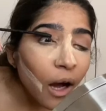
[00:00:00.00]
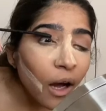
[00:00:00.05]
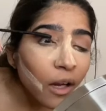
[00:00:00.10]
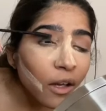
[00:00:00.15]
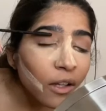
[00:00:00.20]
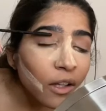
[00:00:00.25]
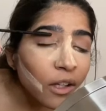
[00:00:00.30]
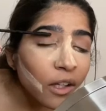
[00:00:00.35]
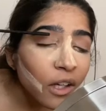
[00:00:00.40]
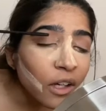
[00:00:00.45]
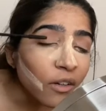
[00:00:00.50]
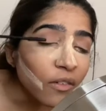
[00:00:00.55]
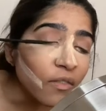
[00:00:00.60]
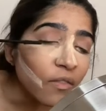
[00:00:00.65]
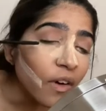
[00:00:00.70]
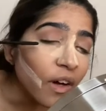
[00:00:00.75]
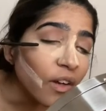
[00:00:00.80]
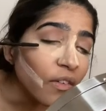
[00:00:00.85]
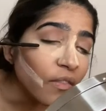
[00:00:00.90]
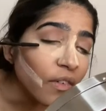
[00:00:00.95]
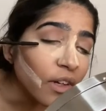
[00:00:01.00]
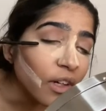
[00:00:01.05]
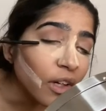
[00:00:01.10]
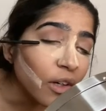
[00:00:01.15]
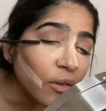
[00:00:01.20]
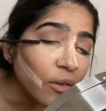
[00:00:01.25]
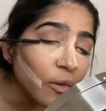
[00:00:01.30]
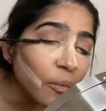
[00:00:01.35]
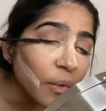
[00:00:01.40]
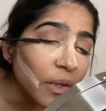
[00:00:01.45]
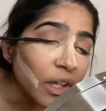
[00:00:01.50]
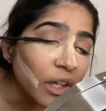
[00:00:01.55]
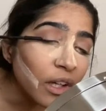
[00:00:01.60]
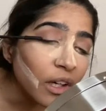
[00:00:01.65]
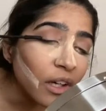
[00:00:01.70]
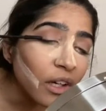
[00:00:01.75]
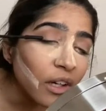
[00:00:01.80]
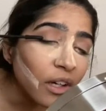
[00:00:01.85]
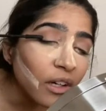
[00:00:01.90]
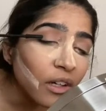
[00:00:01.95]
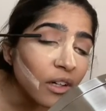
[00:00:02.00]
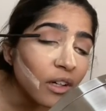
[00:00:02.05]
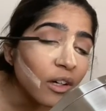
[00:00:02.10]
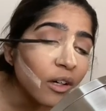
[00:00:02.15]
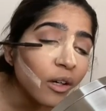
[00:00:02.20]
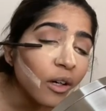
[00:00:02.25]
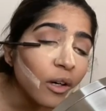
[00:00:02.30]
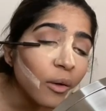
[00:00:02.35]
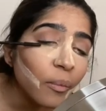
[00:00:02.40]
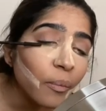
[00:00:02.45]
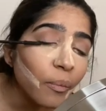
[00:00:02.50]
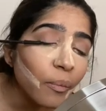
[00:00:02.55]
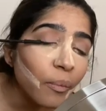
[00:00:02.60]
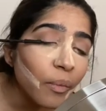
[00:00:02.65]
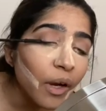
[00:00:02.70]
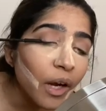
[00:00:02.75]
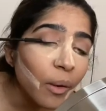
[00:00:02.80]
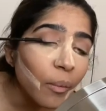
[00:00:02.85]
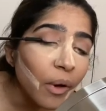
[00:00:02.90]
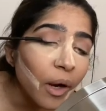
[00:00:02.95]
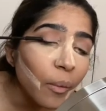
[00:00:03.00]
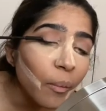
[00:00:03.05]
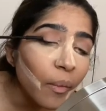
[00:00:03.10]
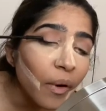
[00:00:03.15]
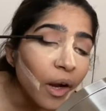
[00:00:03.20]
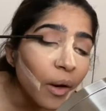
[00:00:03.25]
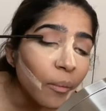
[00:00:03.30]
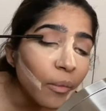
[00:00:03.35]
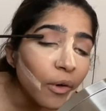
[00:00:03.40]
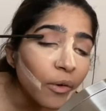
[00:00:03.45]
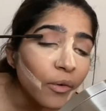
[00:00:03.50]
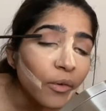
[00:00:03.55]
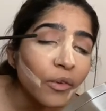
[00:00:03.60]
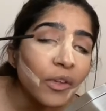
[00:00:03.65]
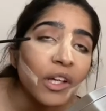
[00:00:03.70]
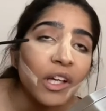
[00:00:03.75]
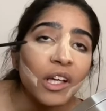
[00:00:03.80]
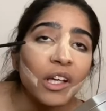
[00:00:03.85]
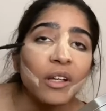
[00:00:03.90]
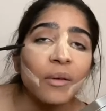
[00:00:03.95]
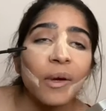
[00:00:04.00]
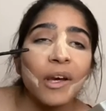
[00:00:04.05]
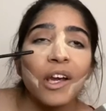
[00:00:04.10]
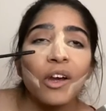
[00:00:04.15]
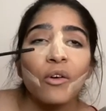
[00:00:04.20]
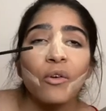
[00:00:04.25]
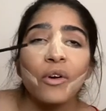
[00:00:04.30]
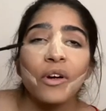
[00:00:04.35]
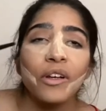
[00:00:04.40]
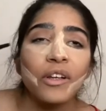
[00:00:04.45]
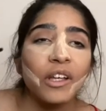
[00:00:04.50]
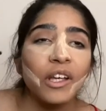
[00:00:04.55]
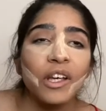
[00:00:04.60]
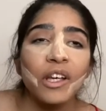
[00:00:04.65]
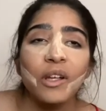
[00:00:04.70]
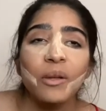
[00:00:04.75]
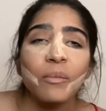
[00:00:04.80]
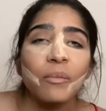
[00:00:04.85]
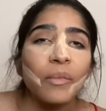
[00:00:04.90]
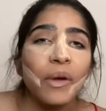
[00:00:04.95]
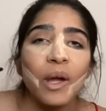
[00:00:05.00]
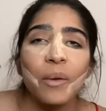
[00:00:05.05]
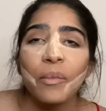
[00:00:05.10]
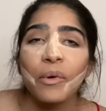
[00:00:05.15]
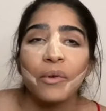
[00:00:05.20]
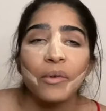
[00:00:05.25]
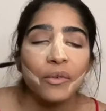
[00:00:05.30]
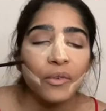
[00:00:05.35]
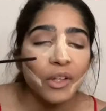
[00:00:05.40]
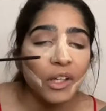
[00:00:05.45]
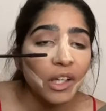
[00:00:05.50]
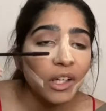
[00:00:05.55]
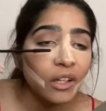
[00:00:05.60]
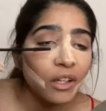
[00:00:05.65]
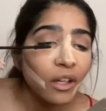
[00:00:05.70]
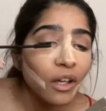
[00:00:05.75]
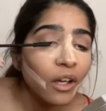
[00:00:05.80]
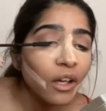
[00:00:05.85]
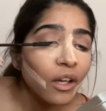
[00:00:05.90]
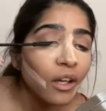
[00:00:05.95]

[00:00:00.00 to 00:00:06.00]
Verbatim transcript: honestly think a fun video would be like a, my pamper routine, my quarantine pamper routine.